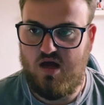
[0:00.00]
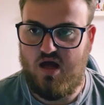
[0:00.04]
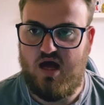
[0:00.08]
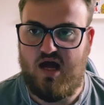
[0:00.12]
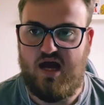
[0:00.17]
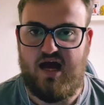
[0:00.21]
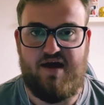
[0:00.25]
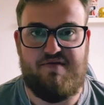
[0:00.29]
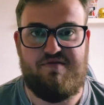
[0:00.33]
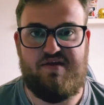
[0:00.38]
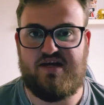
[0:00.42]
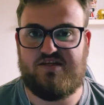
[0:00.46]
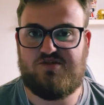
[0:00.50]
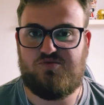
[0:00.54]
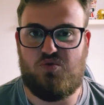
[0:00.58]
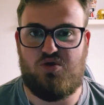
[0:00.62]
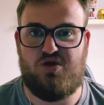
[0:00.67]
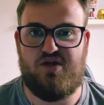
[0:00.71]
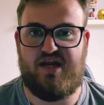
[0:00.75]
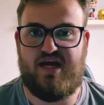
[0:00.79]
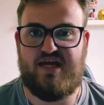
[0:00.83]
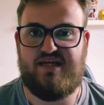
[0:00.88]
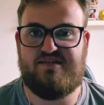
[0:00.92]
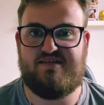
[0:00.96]
And that's
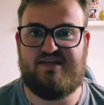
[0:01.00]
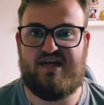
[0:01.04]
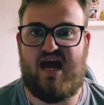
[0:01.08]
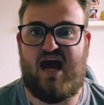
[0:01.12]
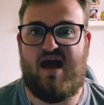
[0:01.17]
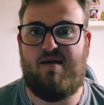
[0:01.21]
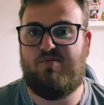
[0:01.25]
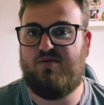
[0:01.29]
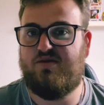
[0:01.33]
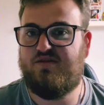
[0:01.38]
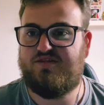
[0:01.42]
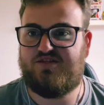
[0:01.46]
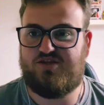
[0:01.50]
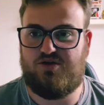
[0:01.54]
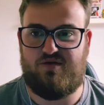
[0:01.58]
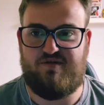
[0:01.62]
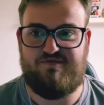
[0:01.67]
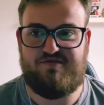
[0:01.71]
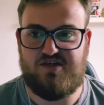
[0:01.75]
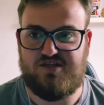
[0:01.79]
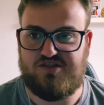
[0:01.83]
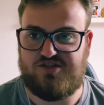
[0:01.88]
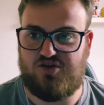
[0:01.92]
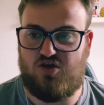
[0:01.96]
what needs to happen. So if
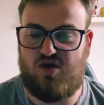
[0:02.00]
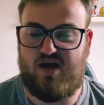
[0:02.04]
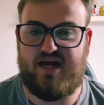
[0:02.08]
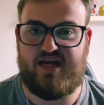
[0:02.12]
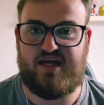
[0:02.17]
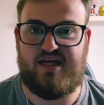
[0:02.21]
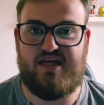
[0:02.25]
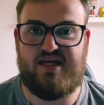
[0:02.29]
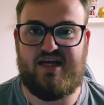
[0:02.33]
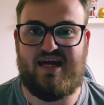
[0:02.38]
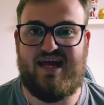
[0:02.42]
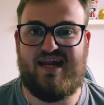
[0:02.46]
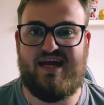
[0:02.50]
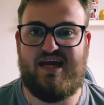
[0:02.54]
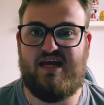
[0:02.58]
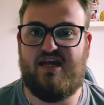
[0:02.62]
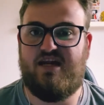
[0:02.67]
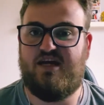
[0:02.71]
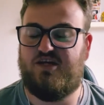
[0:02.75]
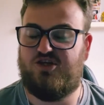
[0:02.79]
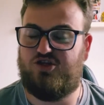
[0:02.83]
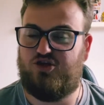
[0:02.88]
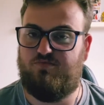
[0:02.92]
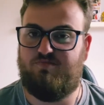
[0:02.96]
Nisiah can get in,
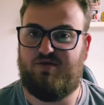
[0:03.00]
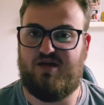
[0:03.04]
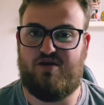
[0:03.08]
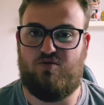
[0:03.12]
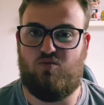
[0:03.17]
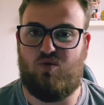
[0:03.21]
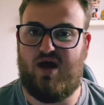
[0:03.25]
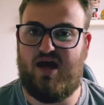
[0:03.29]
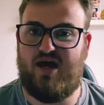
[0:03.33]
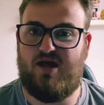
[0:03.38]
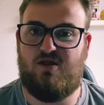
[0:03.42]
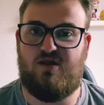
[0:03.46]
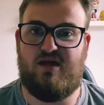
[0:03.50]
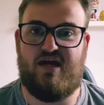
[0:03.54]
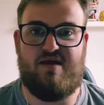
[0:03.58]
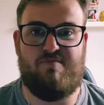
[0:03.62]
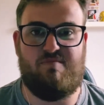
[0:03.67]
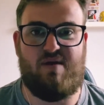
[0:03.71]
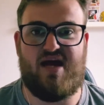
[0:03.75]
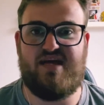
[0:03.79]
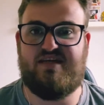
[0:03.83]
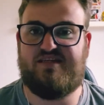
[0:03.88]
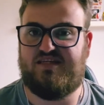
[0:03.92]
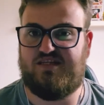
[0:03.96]
he should be well. He
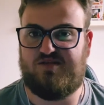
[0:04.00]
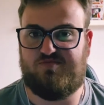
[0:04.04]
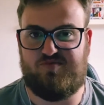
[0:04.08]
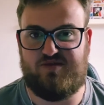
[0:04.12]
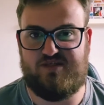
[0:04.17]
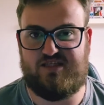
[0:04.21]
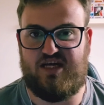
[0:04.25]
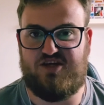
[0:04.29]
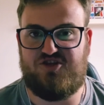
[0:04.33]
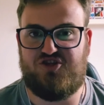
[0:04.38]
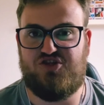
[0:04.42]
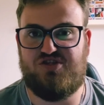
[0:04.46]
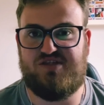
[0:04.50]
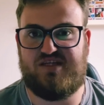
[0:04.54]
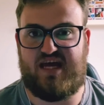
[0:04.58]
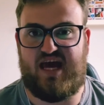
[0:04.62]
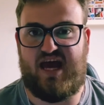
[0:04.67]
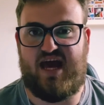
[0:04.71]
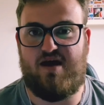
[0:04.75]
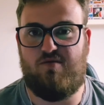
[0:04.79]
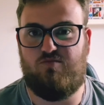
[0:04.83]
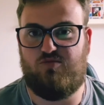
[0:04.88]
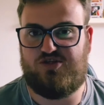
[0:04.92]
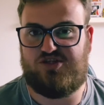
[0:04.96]
makes his possessions
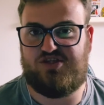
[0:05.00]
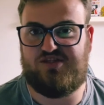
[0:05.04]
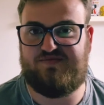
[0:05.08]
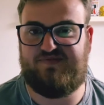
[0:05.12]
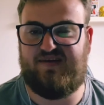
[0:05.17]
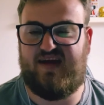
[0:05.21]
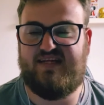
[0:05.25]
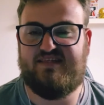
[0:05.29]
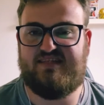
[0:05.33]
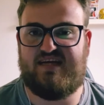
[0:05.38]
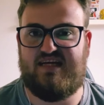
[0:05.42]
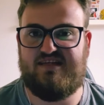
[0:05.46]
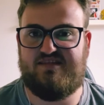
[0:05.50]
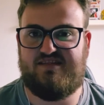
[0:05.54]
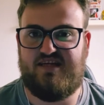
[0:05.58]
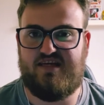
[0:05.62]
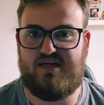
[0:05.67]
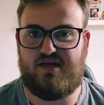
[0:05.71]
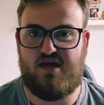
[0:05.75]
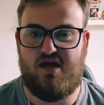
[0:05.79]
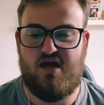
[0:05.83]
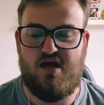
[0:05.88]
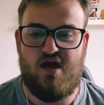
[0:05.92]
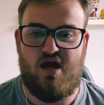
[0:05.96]
count, which is
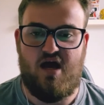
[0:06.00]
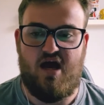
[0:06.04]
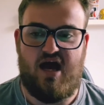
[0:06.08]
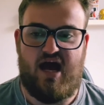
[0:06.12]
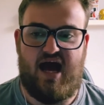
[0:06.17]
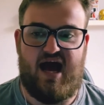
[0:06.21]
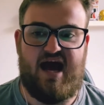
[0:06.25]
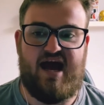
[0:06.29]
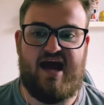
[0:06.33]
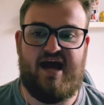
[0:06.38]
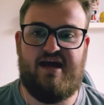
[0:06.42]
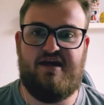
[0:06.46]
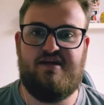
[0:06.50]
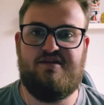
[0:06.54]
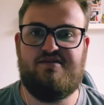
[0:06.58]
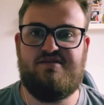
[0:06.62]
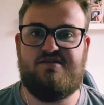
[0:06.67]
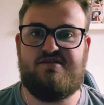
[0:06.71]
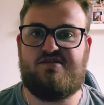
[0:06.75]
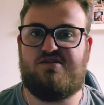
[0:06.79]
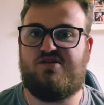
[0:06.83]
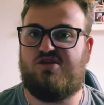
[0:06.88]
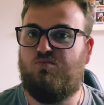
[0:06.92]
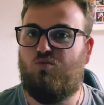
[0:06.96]
fantastic. And
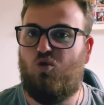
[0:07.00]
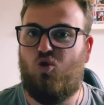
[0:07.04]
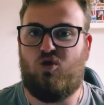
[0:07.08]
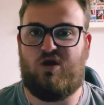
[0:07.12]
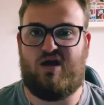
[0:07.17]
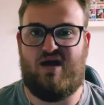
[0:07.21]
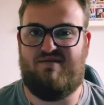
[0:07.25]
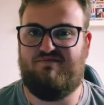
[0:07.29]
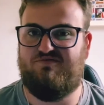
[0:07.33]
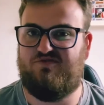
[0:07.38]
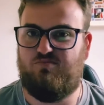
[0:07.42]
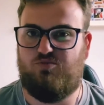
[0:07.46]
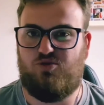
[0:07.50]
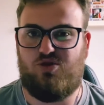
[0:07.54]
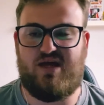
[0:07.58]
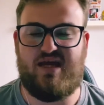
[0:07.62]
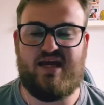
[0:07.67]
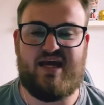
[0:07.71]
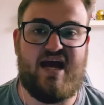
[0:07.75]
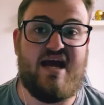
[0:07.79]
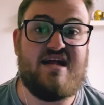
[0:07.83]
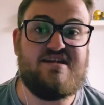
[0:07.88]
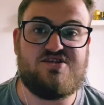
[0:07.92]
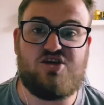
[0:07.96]
the more comfortable he
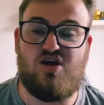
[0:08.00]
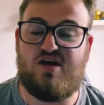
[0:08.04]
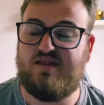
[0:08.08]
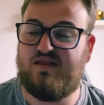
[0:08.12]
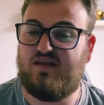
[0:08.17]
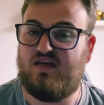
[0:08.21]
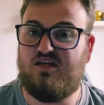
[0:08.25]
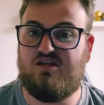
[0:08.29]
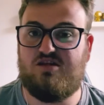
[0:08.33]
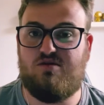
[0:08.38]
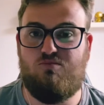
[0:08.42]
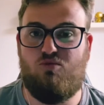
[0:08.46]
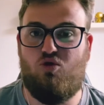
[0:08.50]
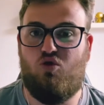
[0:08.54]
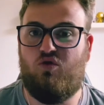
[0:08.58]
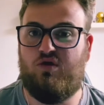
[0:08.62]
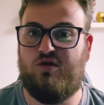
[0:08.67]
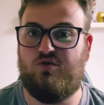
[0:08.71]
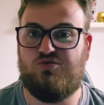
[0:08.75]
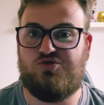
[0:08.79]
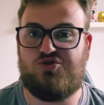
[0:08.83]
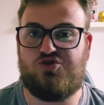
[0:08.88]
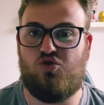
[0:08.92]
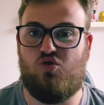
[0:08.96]
gets, I think the more
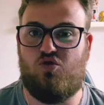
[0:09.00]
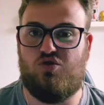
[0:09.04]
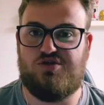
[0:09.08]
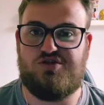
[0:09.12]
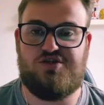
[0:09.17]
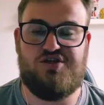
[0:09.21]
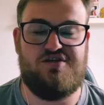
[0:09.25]
he'll score. So